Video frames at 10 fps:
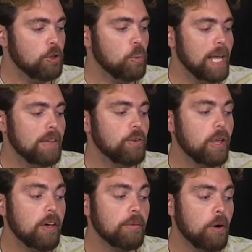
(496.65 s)
You win if you
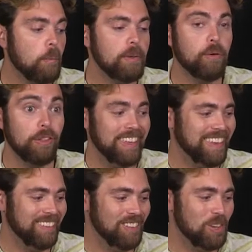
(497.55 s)
kill them all before they
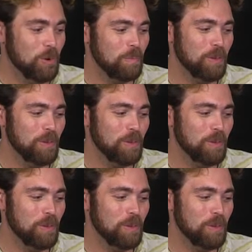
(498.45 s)
kill you.